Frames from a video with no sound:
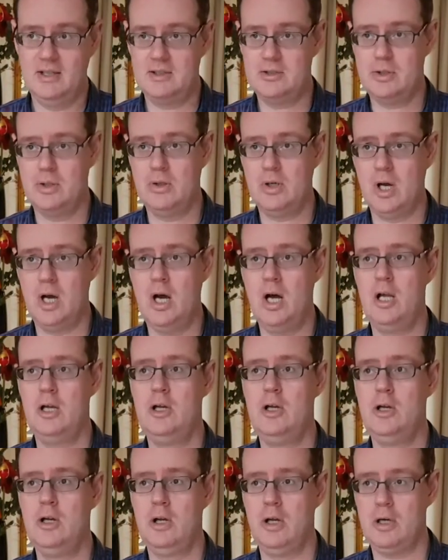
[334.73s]
took a
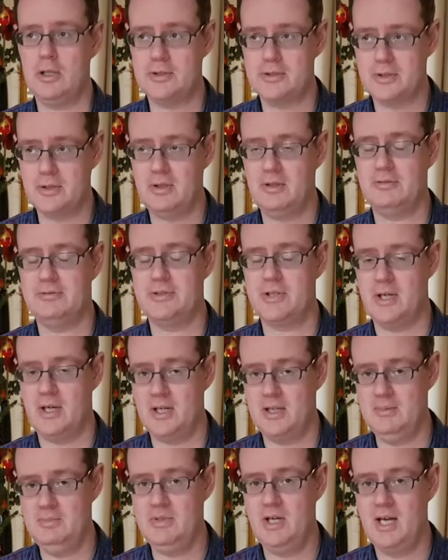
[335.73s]
lot of
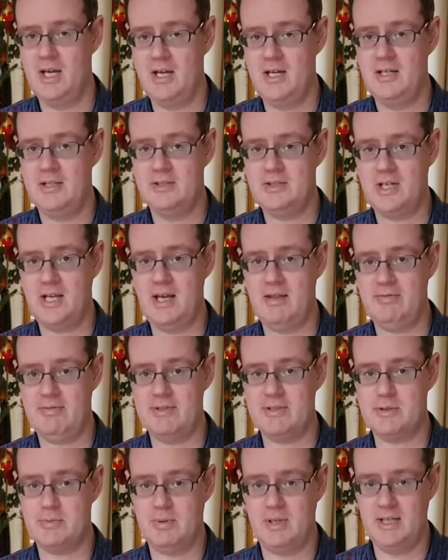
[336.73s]
time to get
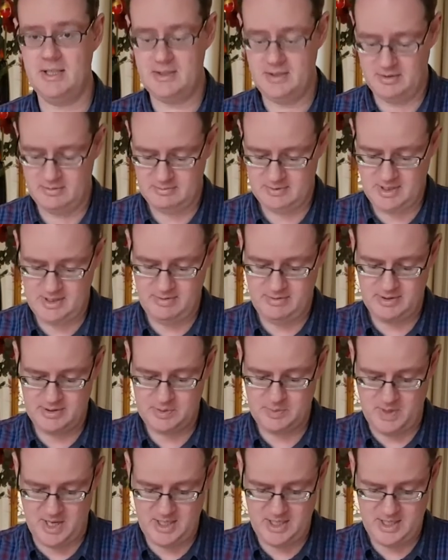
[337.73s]
this right?
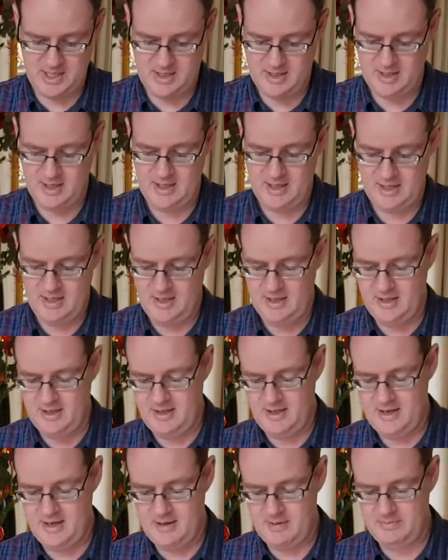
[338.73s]
This many
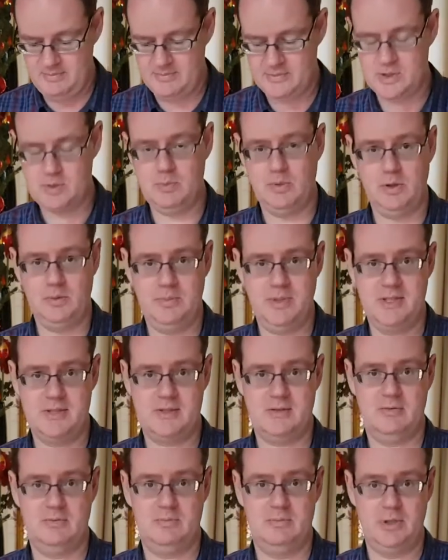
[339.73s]
small bits
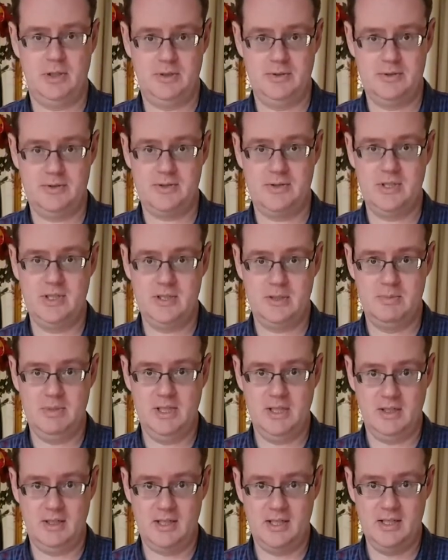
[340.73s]
of bronze need to be
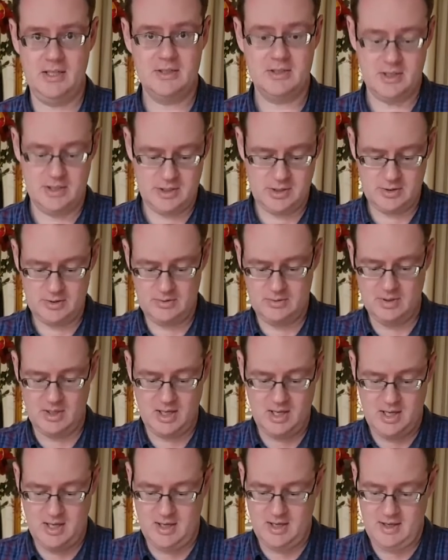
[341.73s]
aligned into
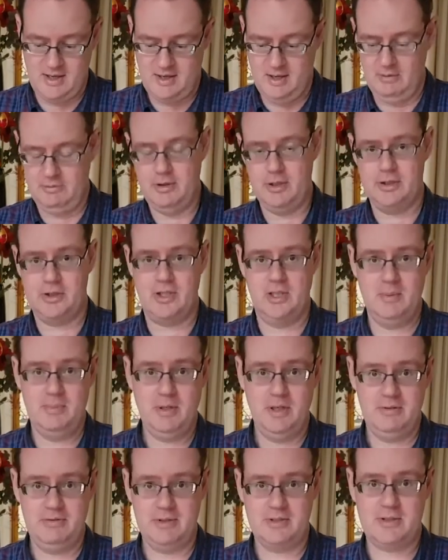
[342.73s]
a virtually
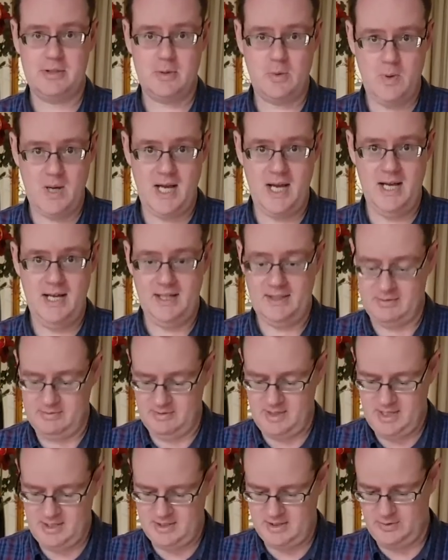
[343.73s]
perfect square,
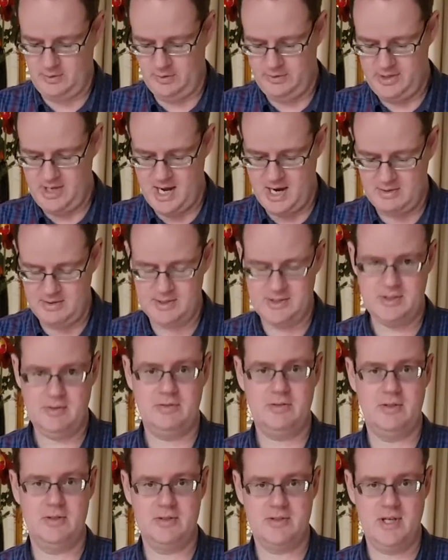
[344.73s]
right? And all the errors, of
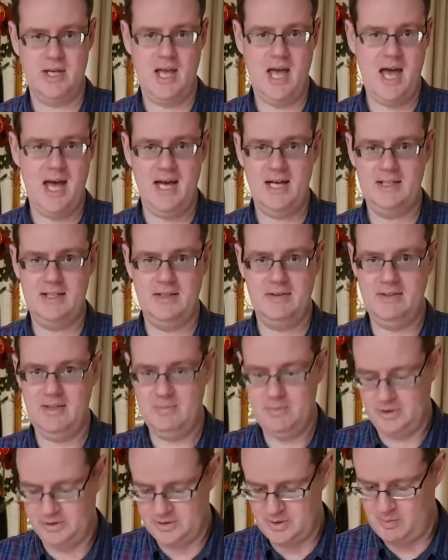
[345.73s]
course, they add and they
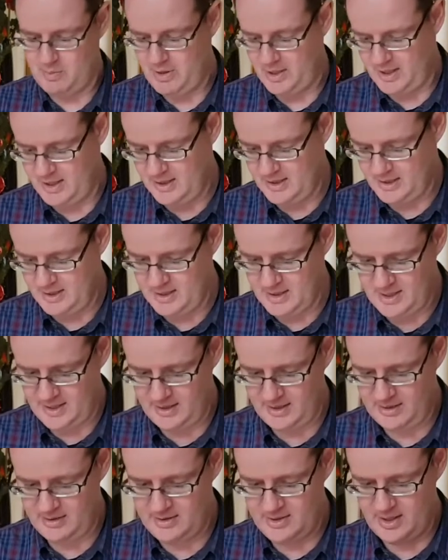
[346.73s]
multiply,
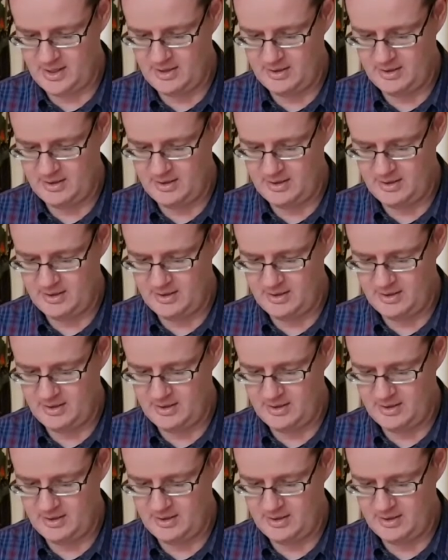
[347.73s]
and